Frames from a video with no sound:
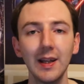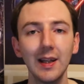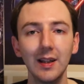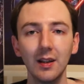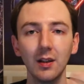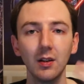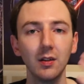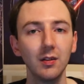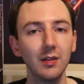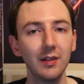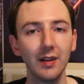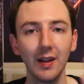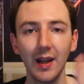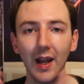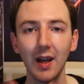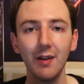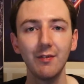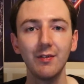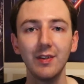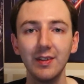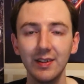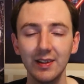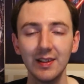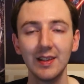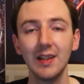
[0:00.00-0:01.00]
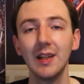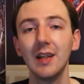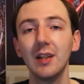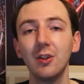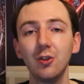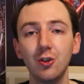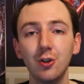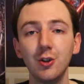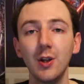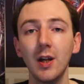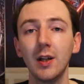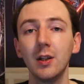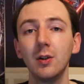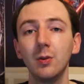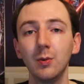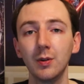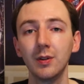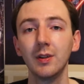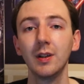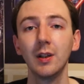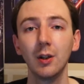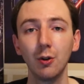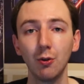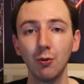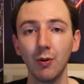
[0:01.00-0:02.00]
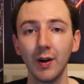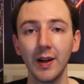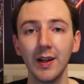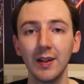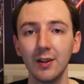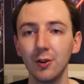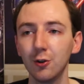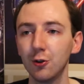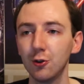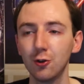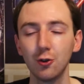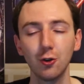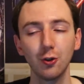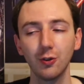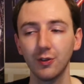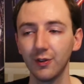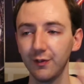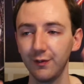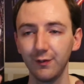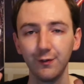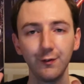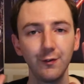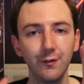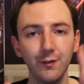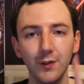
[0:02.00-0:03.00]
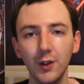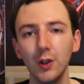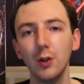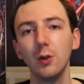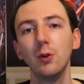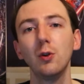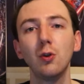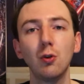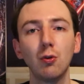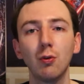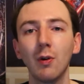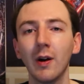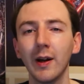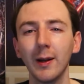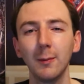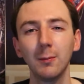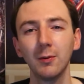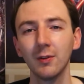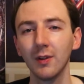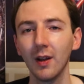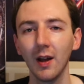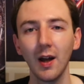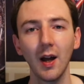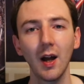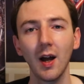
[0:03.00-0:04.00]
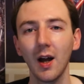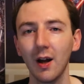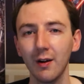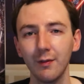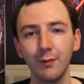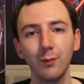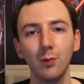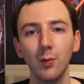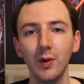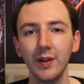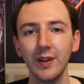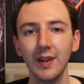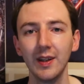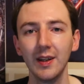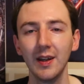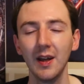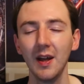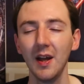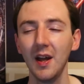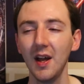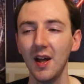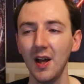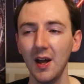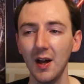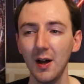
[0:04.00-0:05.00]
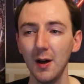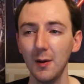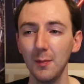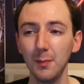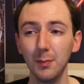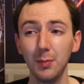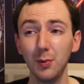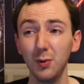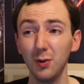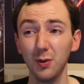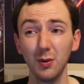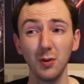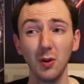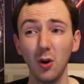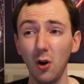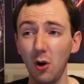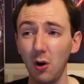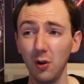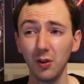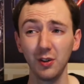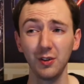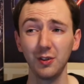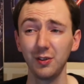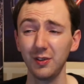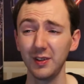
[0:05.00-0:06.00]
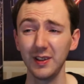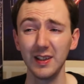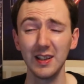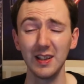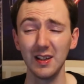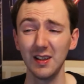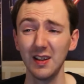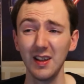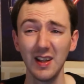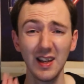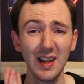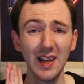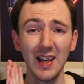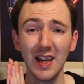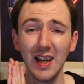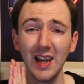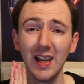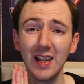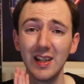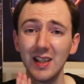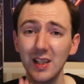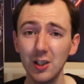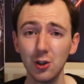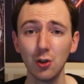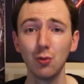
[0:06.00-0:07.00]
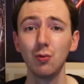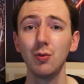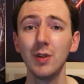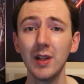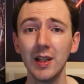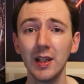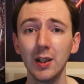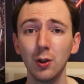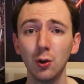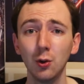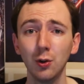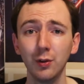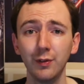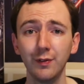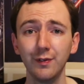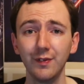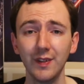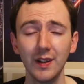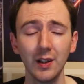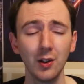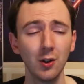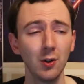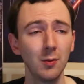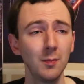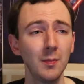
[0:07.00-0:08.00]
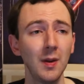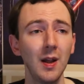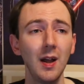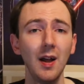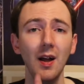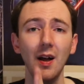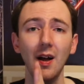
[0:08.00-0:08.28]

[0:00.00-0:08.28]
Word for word: It, everything is genuinely great. There's just a few gripes that I have with it, but honestly, it is a really good film.